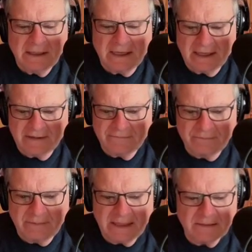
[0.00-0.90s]
have
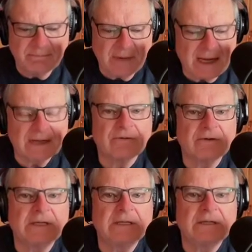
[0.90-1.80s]
made a
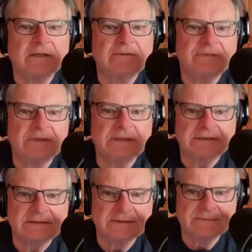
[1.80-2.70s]
mockery of
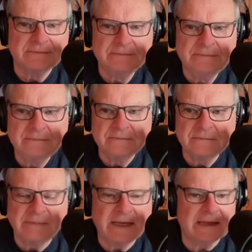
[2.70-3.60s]
this
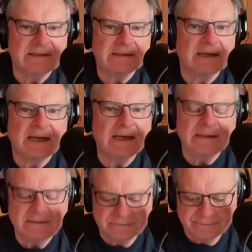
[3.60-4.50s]
man today